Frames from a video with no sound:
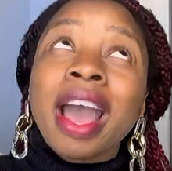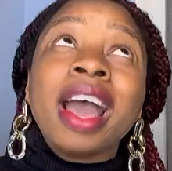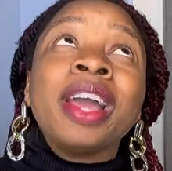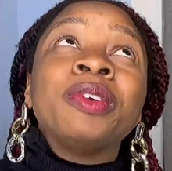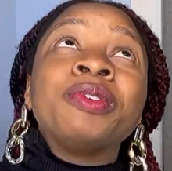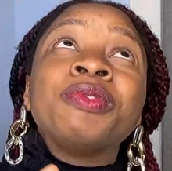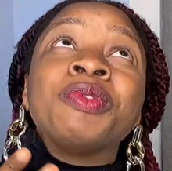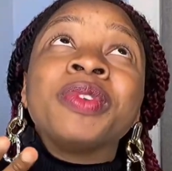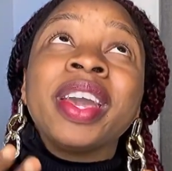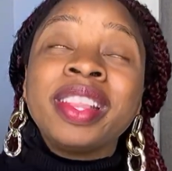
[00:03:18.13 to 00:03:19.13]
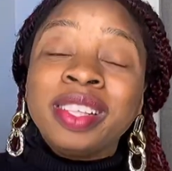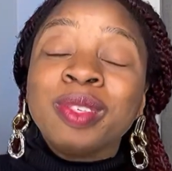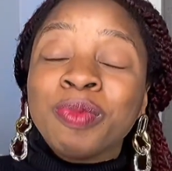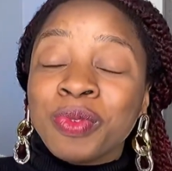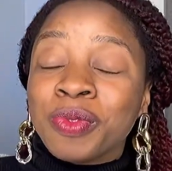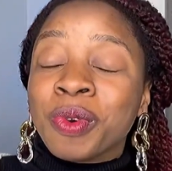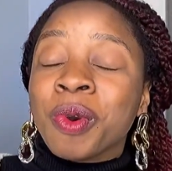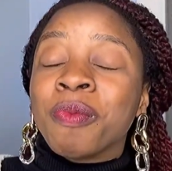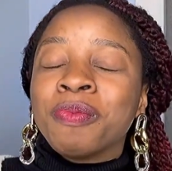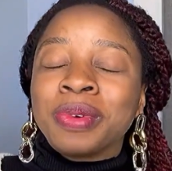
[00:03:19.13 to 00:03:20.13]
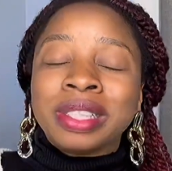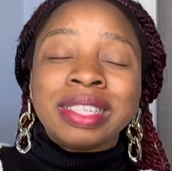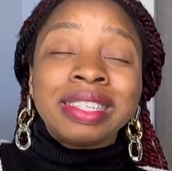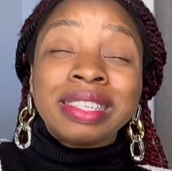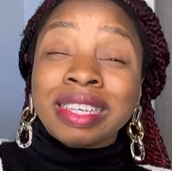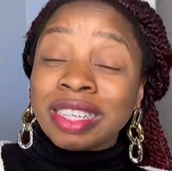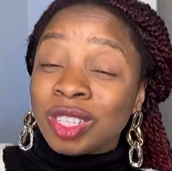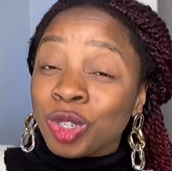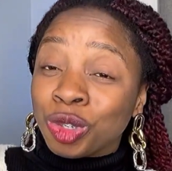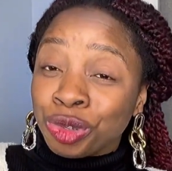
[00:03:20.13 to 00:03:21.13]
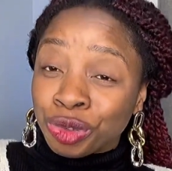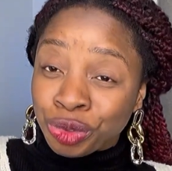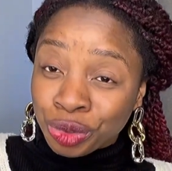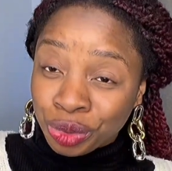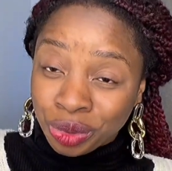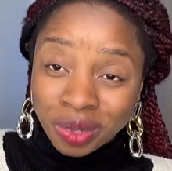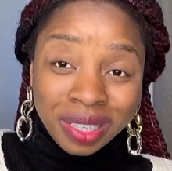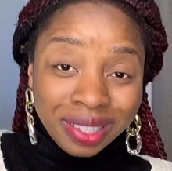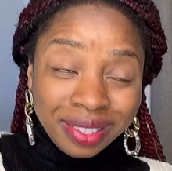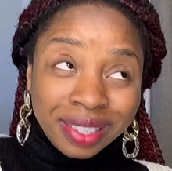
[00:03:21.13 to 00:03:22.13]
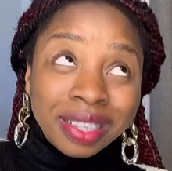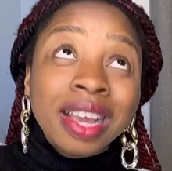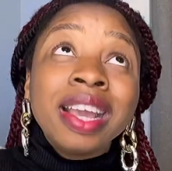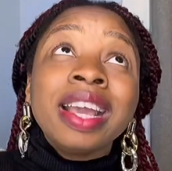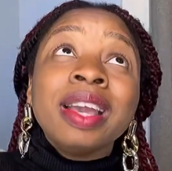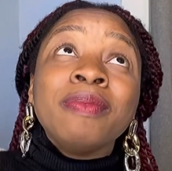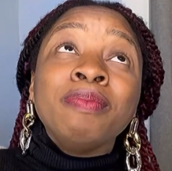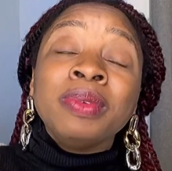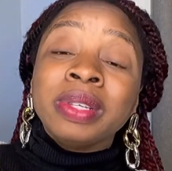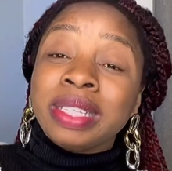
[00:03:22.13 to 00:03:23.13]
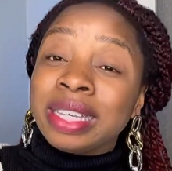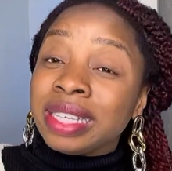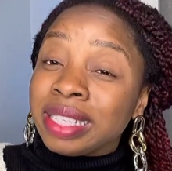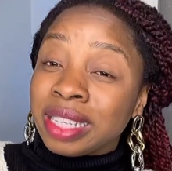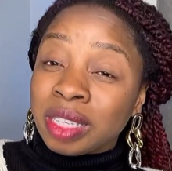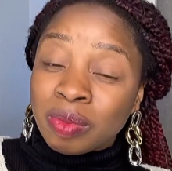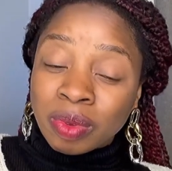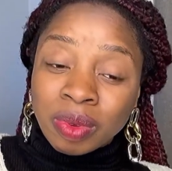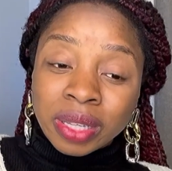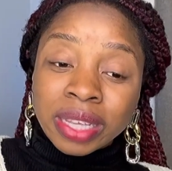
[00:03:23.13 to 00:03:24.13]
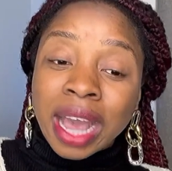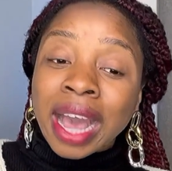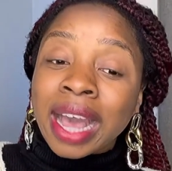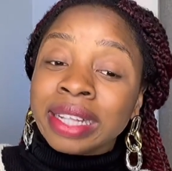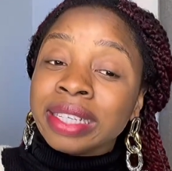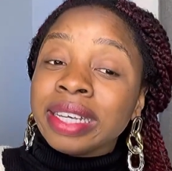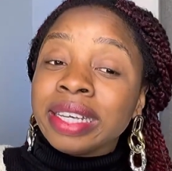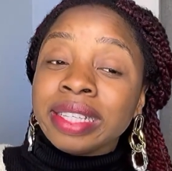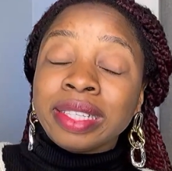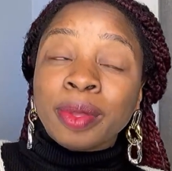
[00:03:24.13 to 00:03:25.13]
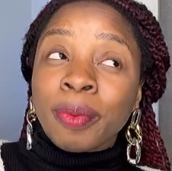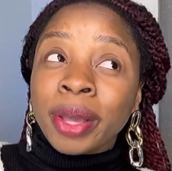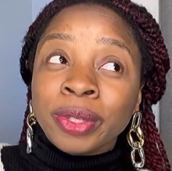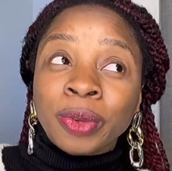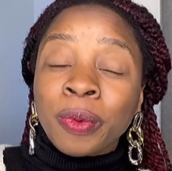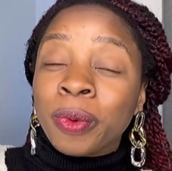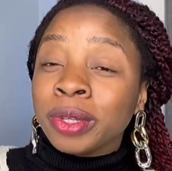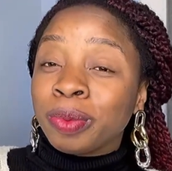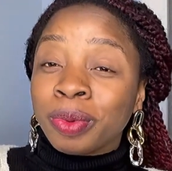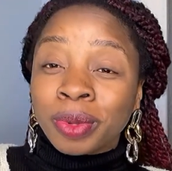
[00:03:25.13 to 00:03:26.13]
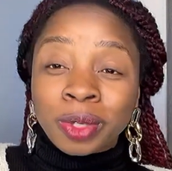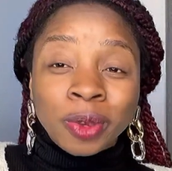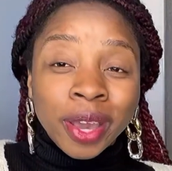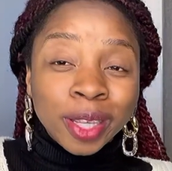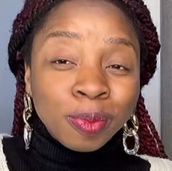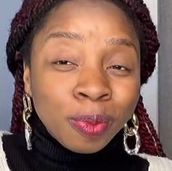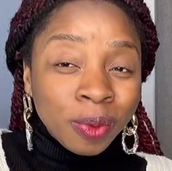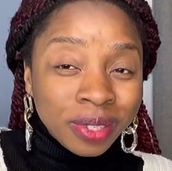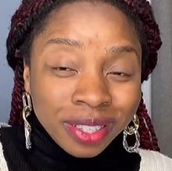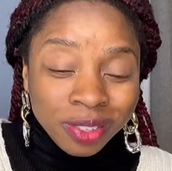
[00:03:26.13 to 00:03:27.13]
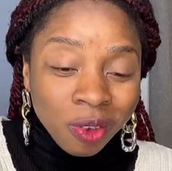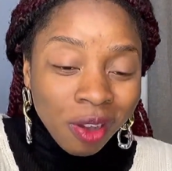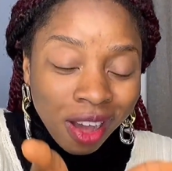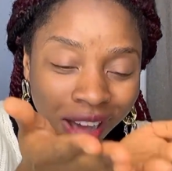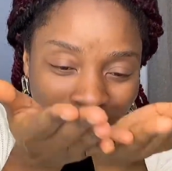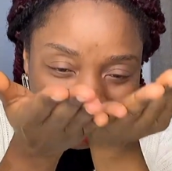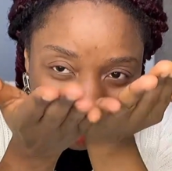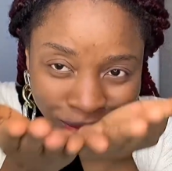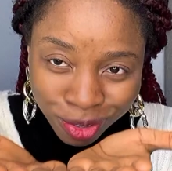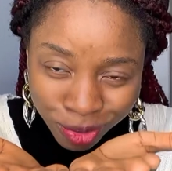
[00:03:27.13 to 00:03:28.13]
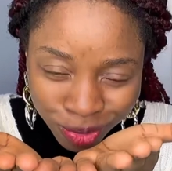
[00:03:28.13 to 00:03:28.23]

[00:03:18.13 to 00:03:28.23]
I don't know if you've heard this before, but this is true. Listen, music is a spirit and it depends on what spirit you're exposing your heart to